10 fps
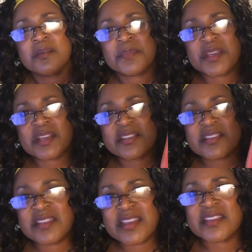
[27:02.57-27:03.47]
Because
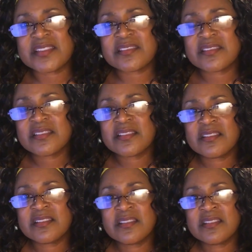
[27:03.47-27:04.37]
of this.
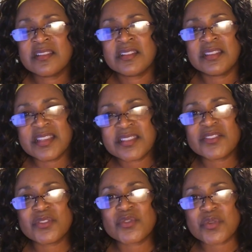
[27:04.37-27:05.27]
This
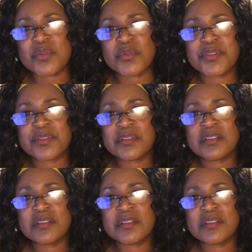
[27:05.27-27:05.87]
is the truth.